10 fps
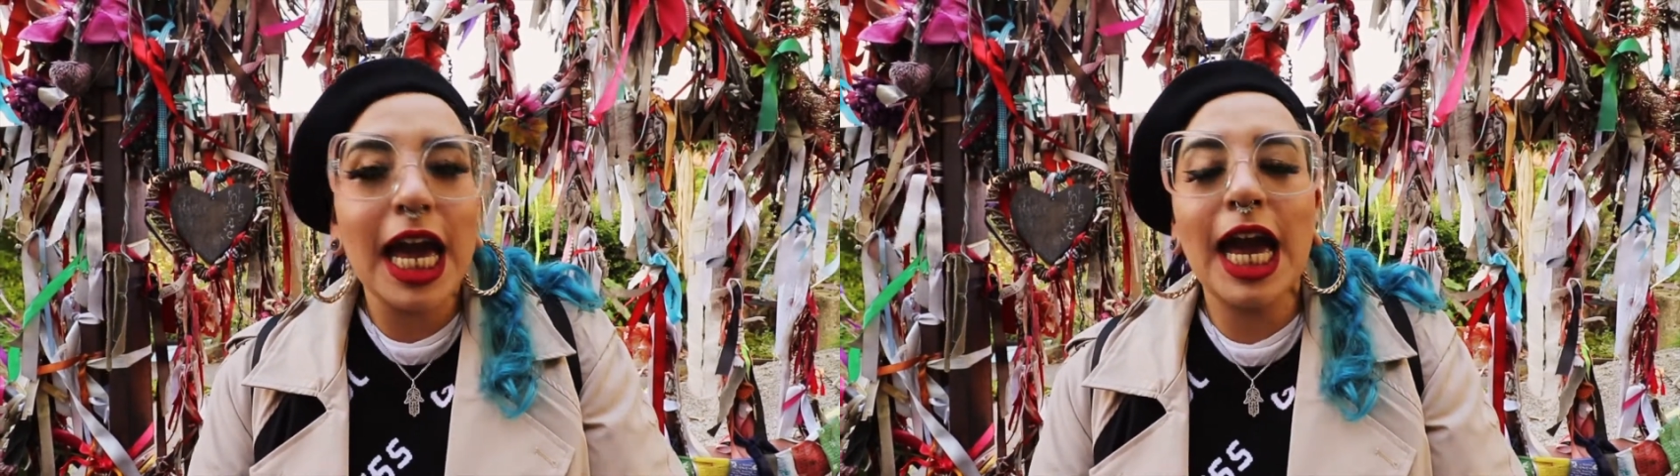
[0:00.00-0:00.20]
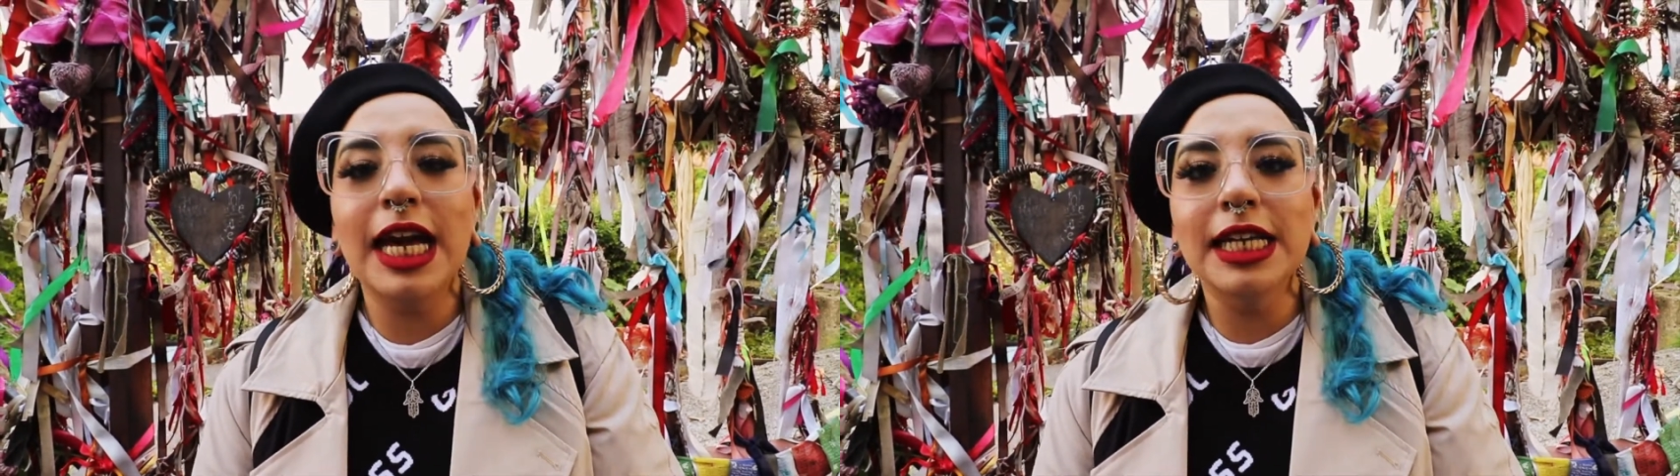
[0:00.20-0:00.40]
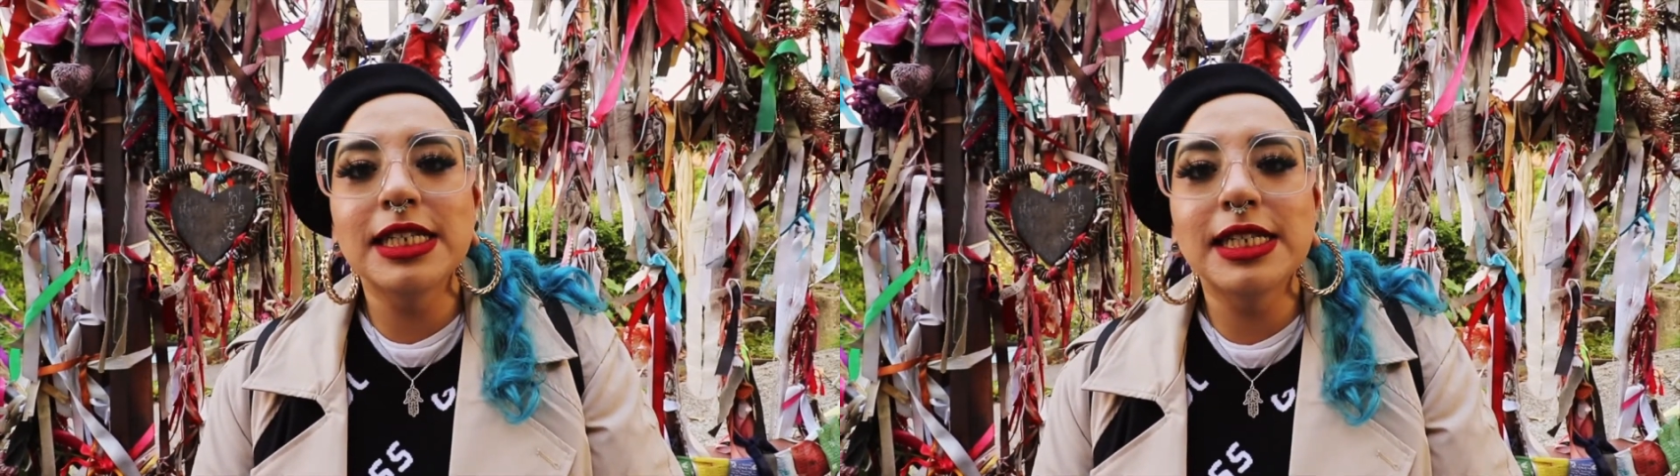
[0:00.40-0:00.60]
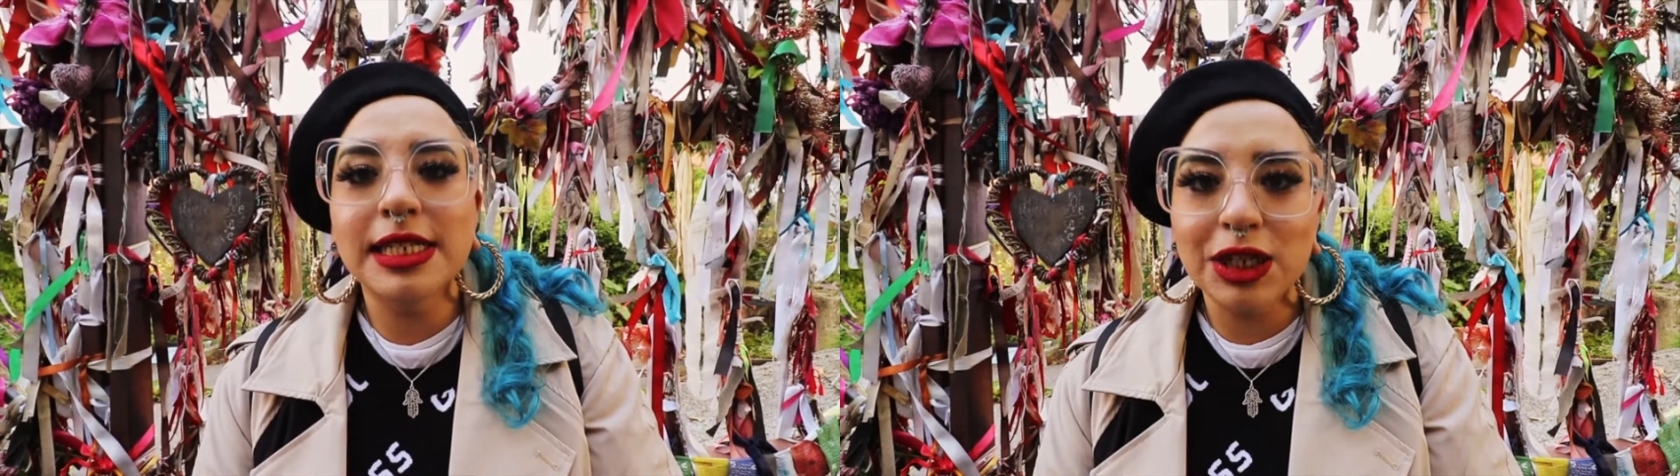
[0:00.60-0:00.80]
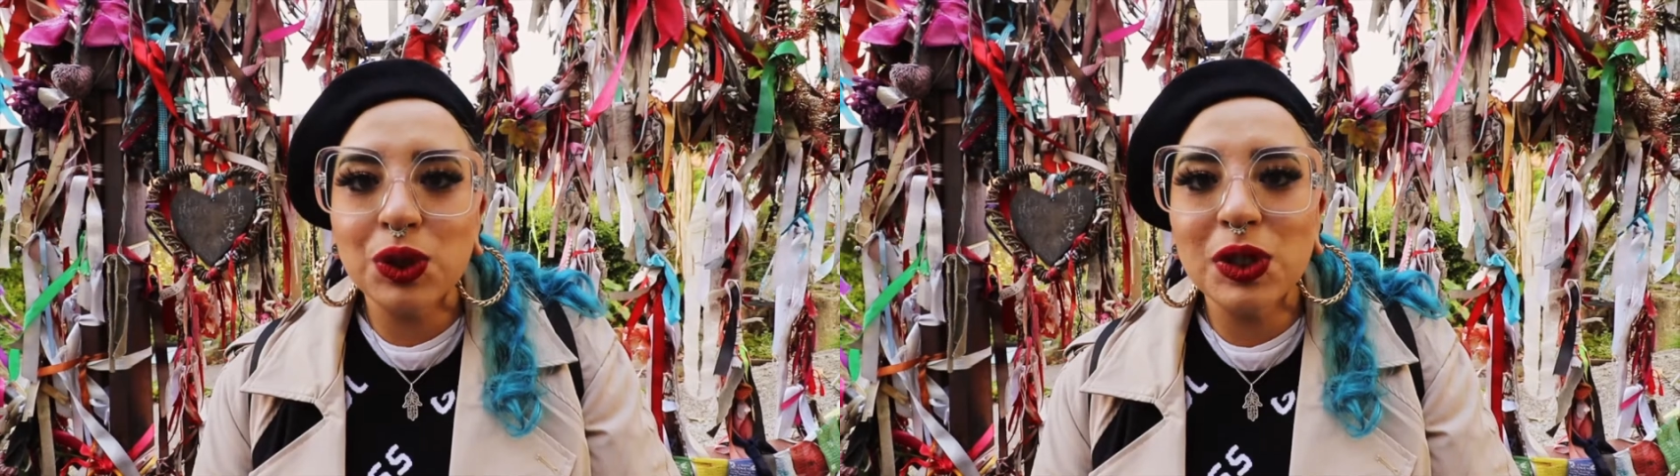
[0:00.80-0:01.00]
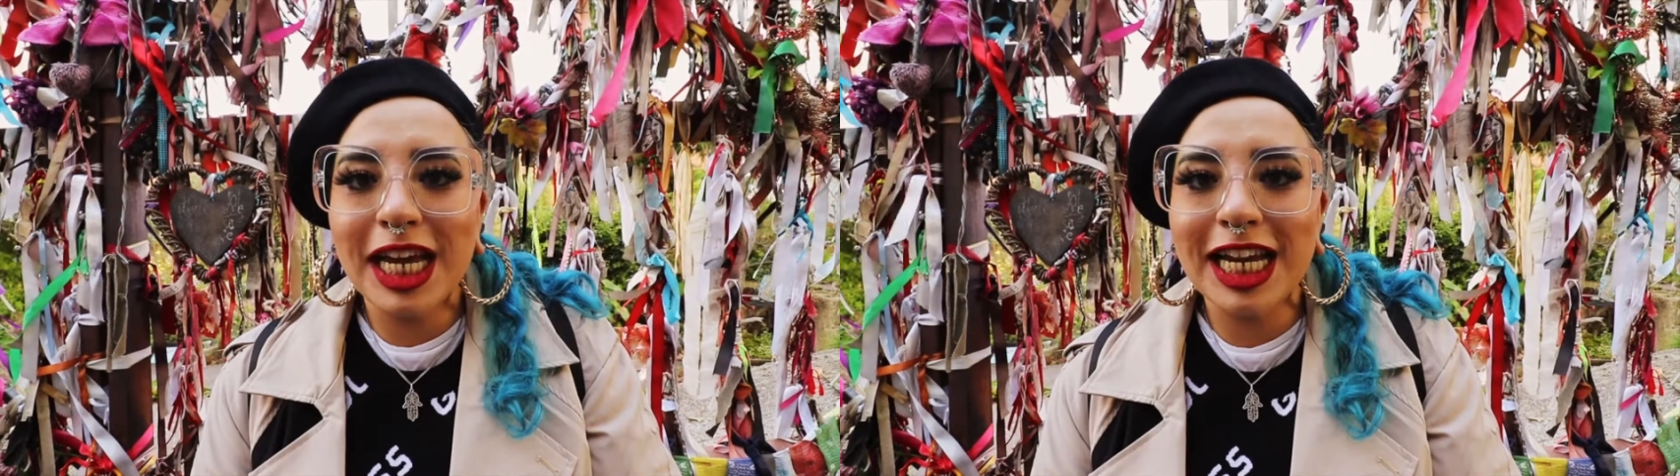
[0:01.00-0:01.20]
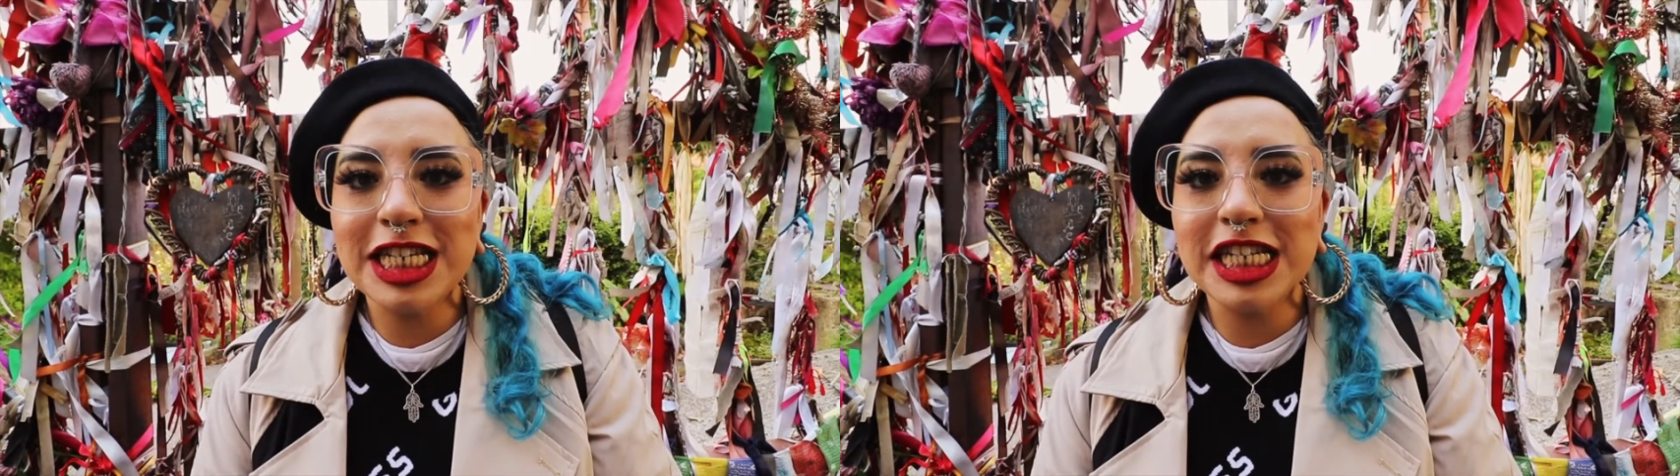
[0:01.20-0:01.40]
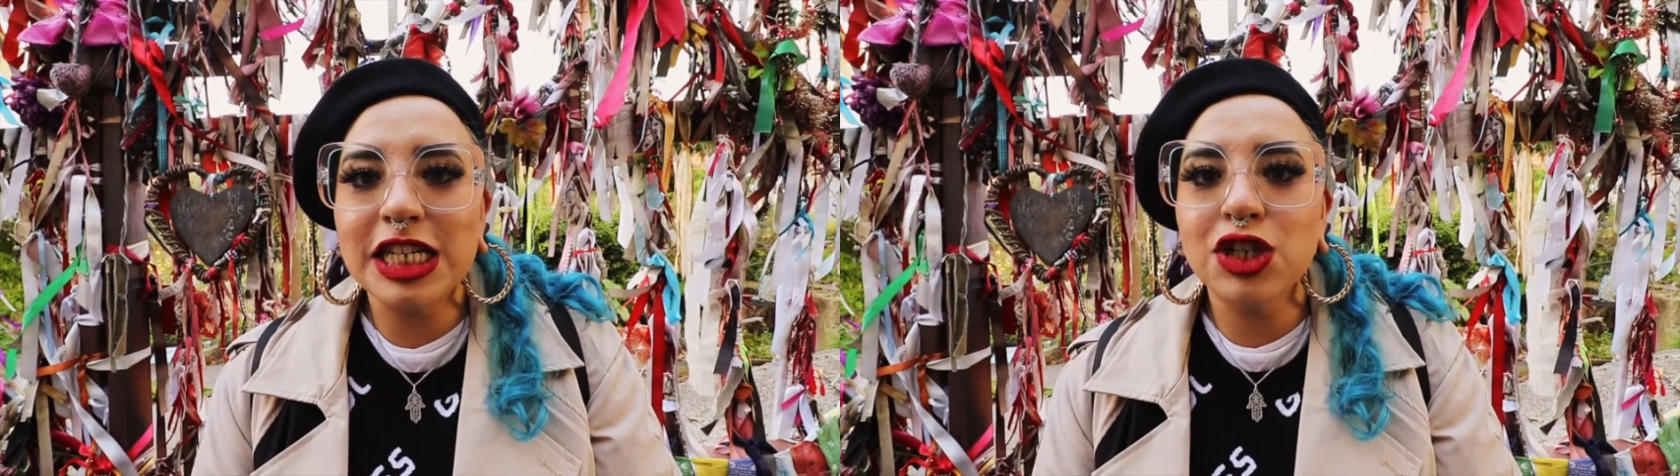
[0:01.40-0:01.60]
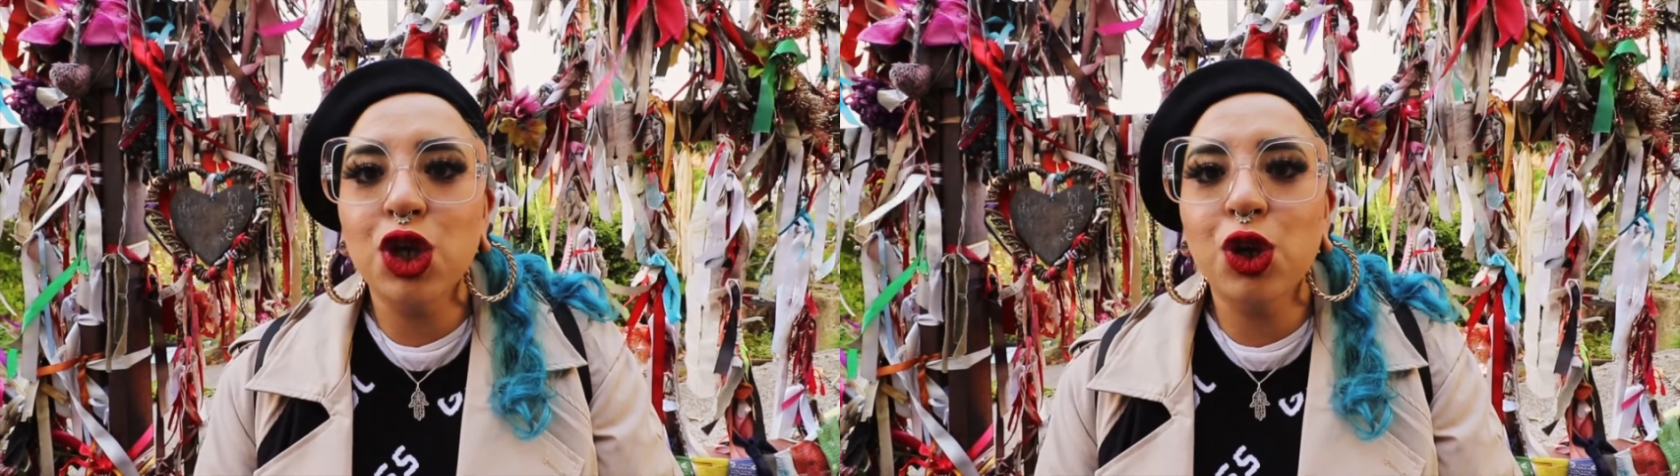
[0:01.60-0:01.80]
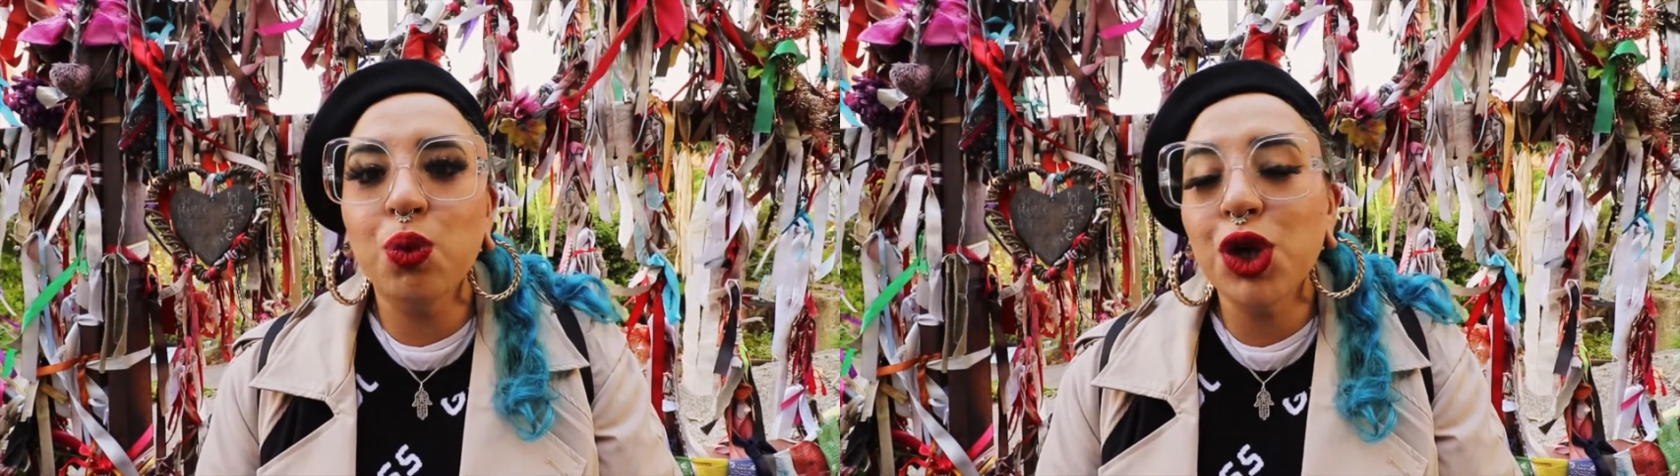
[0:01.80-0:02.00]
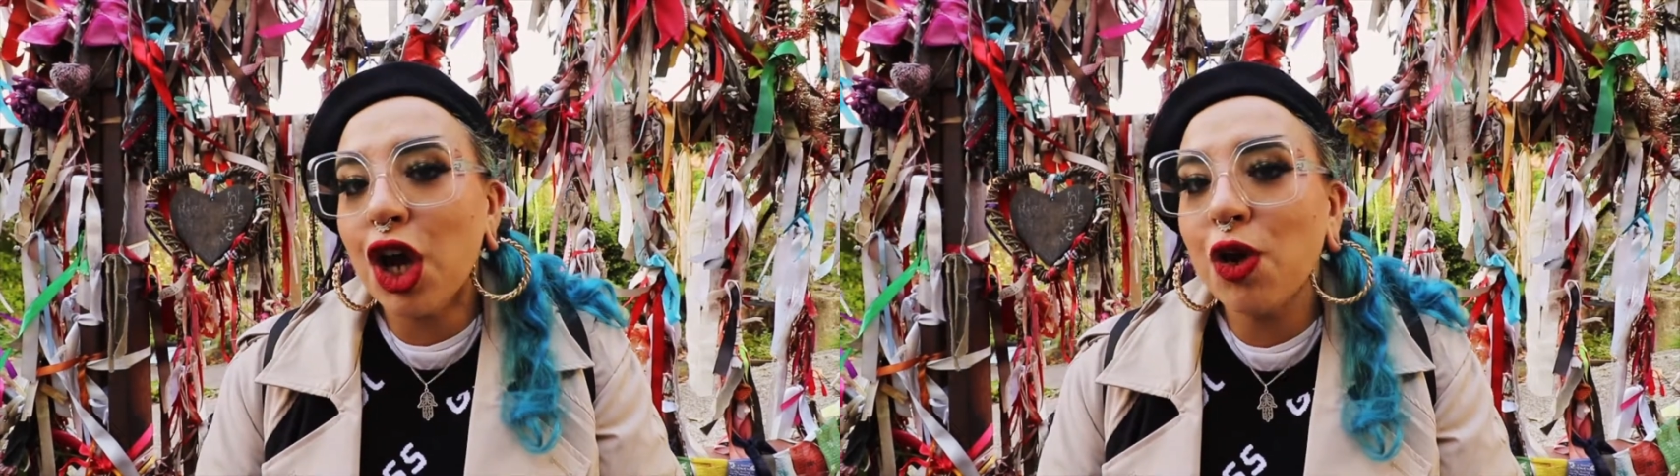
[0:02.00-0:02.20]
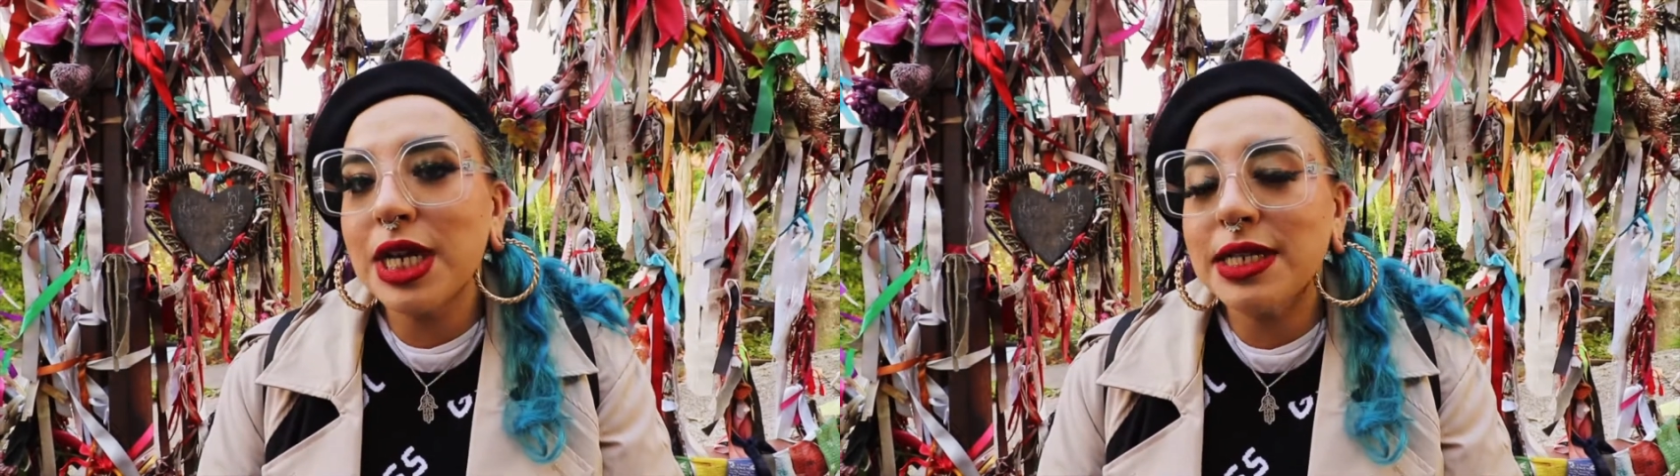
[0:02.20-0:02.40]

and single ladies who were known